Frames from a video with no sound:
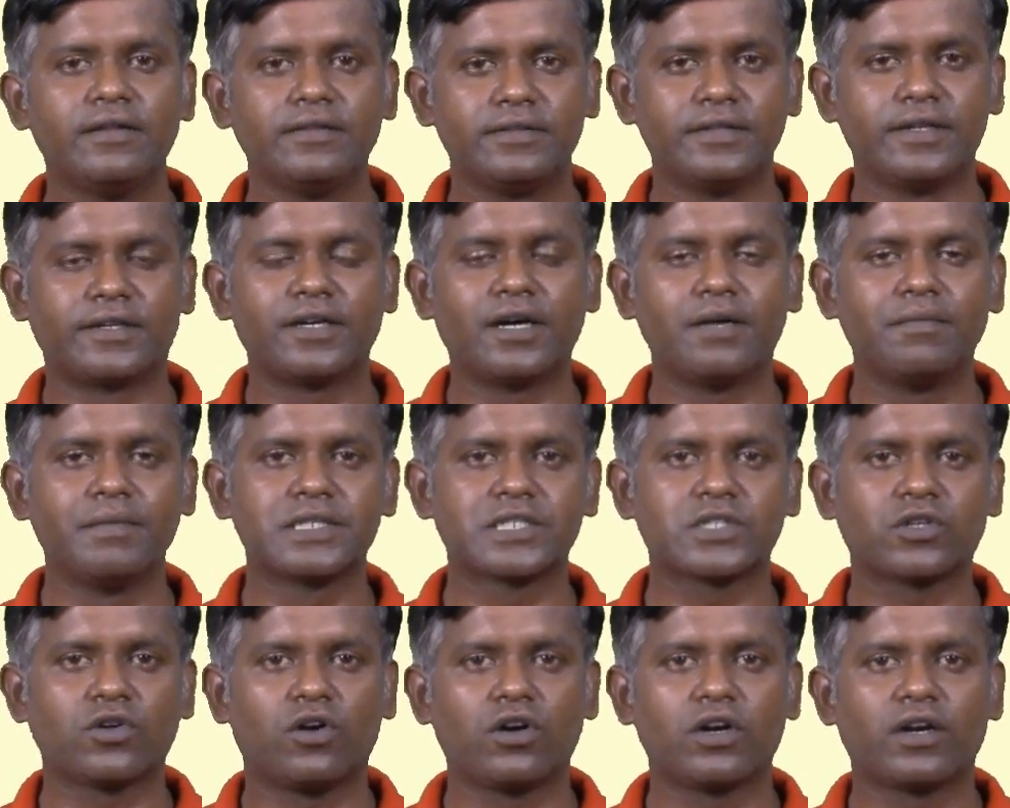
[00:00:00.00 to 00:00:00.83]
the term
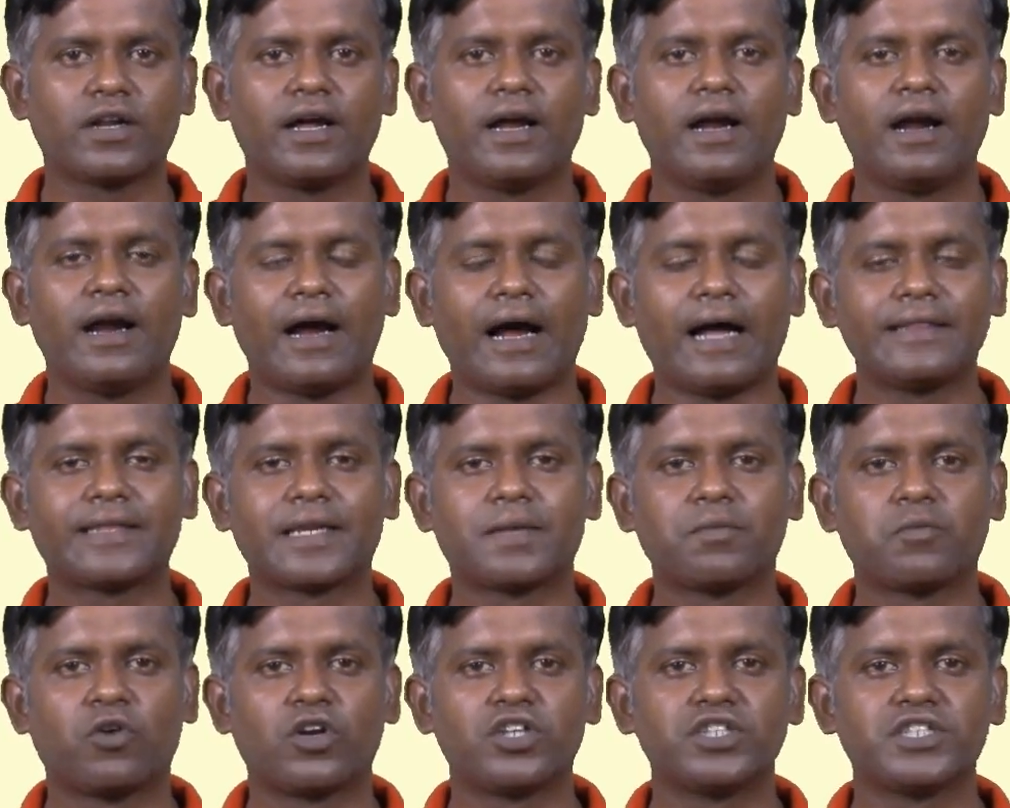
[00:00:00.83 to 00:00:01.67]
is called
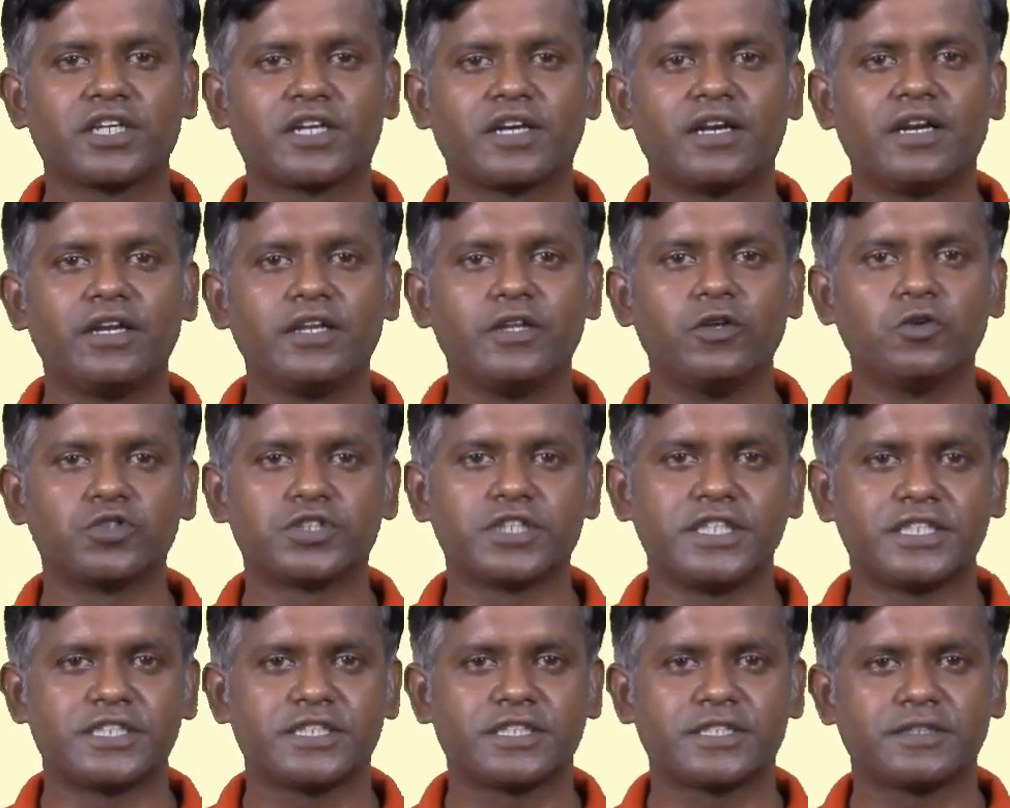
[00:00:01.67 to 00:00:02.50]
anthropological
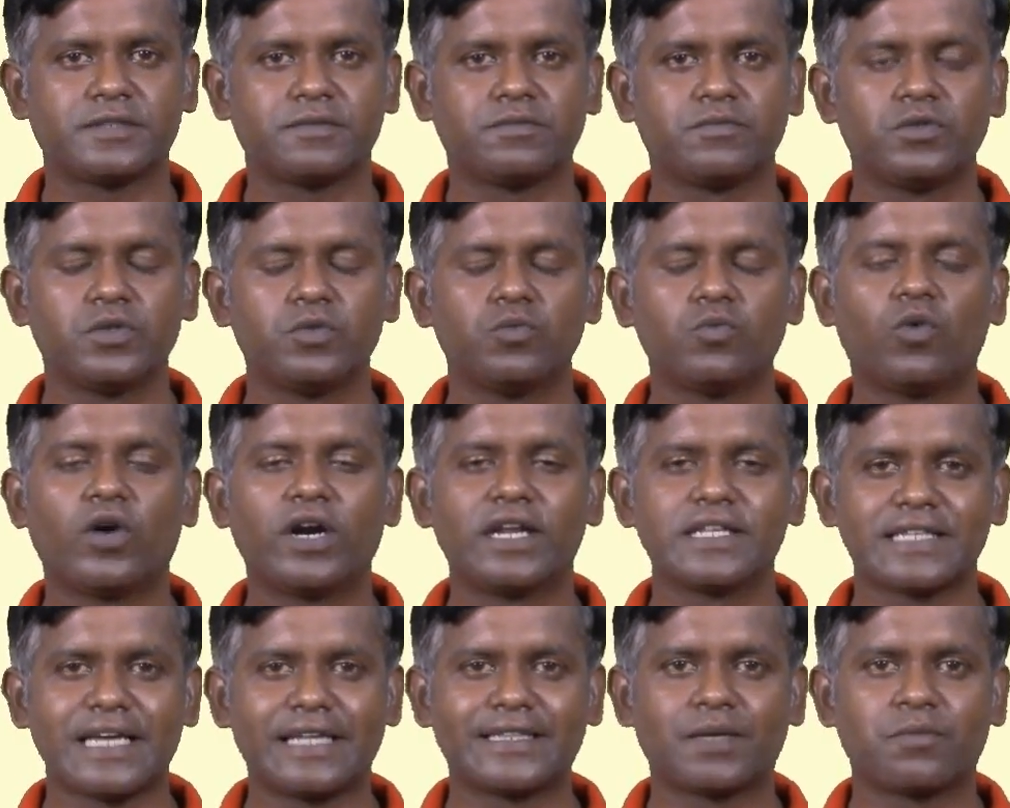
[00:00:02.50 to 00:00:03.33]
usage. What
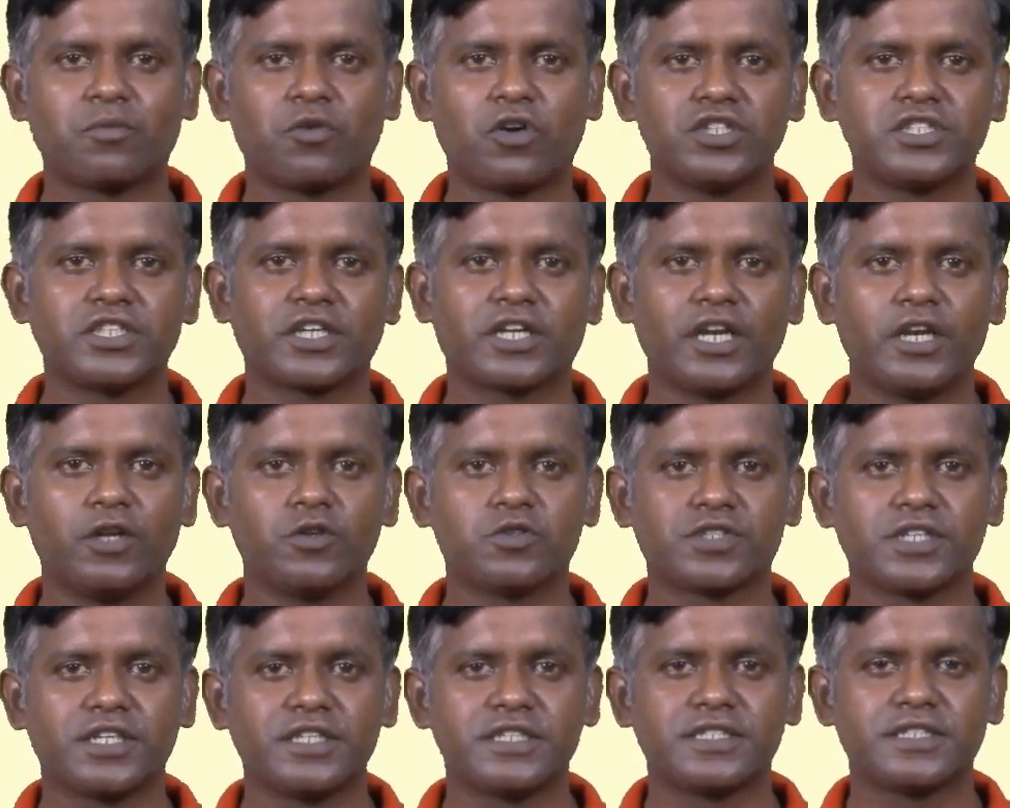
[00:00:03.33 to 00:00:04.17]
is anthropological
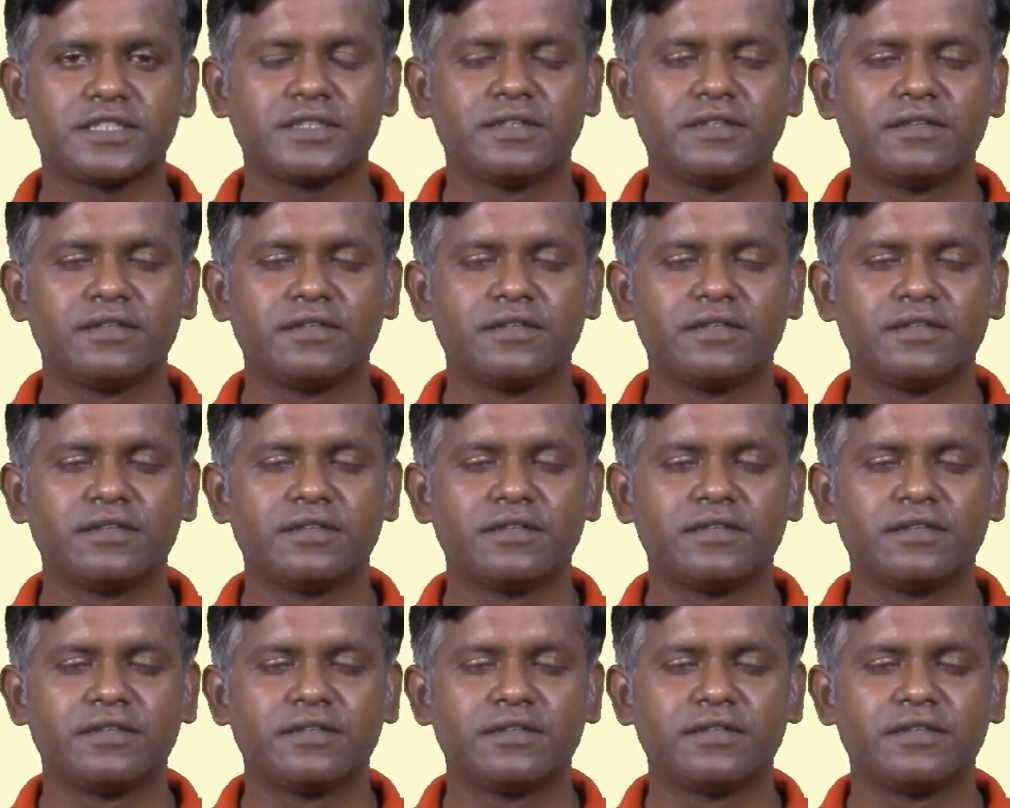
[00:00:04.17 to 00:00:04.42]
usage?